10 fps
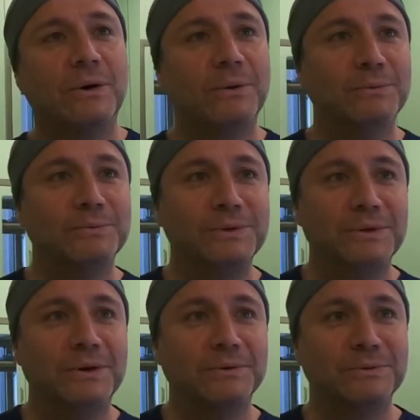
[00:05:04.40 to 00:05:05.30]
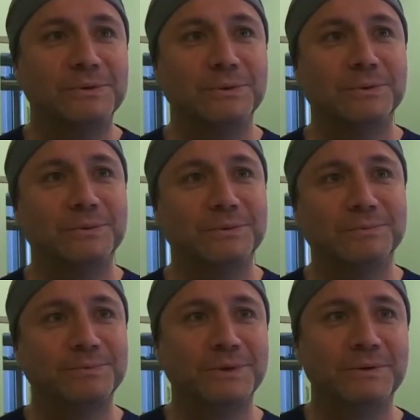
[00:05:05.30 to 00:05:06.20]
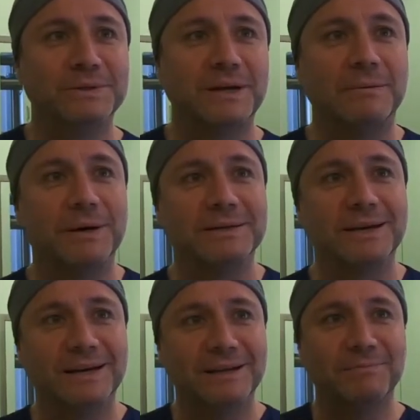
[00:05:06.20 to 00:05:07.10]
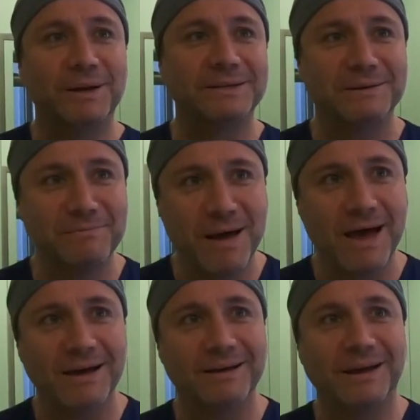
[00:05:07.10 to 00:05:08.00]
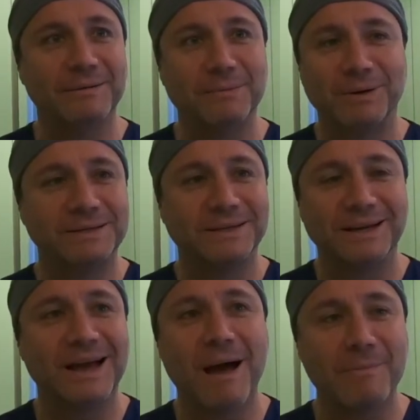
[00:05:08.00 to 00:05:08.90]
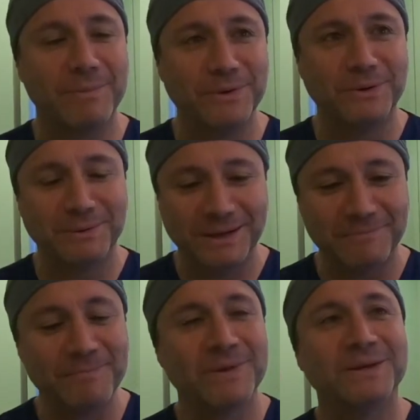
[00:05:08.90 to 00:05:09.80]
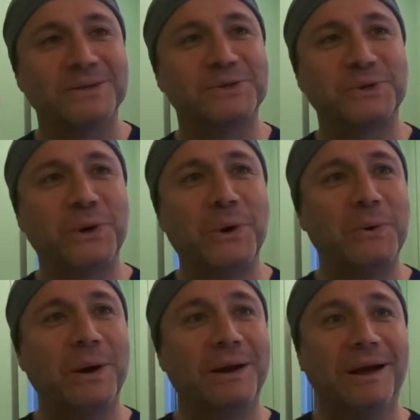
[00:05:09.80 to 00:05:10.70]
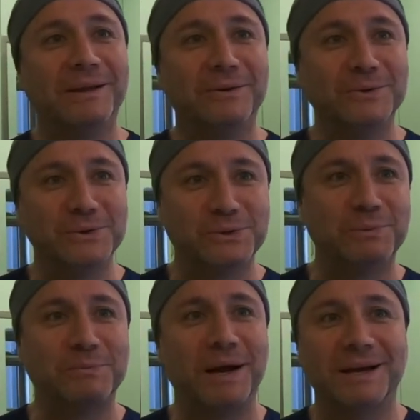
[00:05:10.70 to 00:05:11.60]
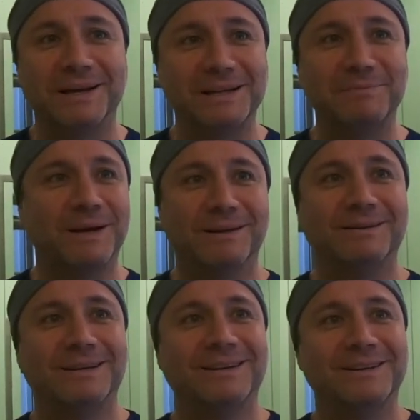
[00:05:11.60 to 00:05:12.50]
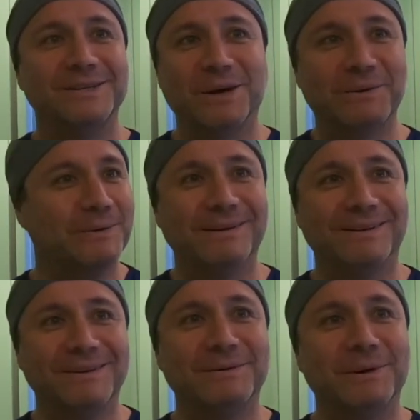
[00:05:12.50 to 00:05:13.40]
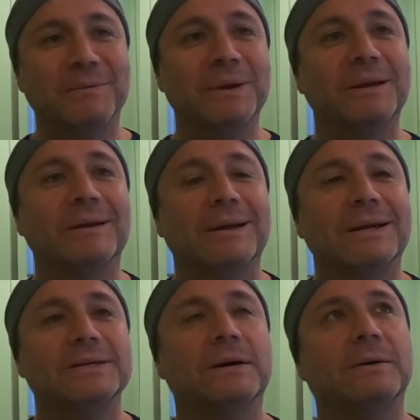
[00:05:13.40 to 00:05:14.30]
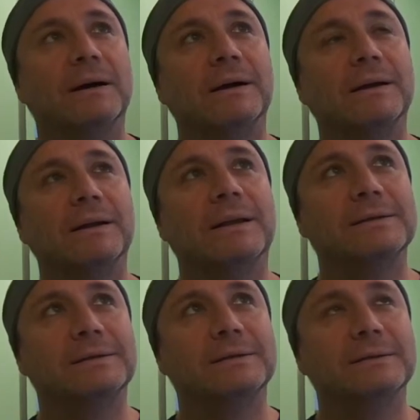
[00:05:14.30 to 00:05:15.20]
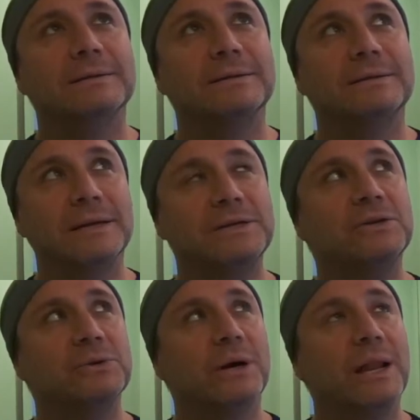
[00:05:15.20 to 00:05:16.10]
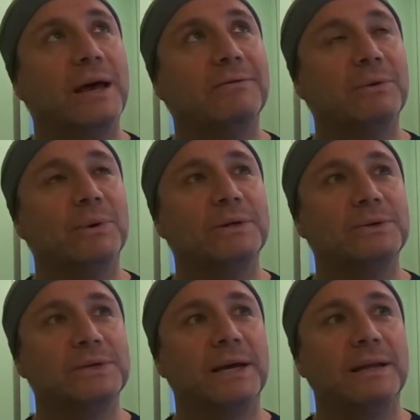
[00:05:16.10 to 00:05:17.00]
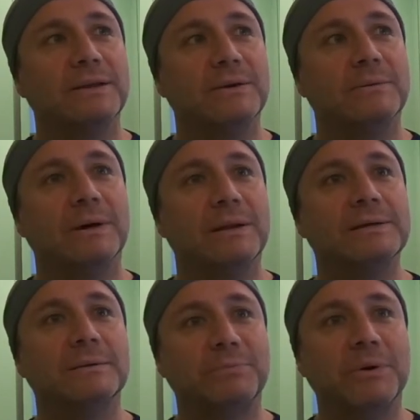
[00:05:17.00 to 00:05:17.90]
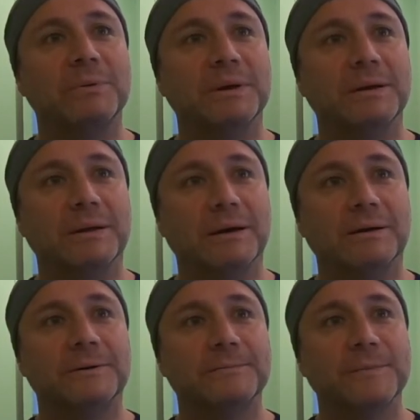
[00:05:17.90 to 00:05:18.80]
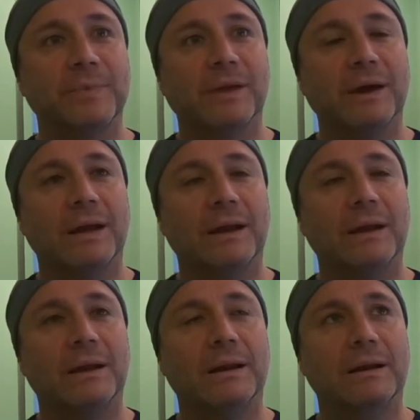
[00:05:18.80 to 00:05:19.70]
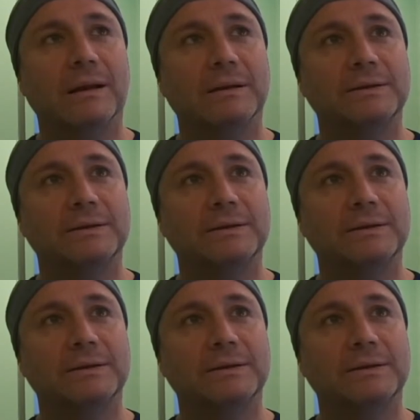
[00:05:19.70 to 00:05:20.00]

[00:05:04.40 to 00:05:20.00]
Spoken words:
go, you know, to, you know, Starbucks and get a plastic bag, a plastic cup, you know, with a straw, and go to the supermarket, get it. So, you know what I mean? So this stage in your life in when you said, you know what, there's a problem there, and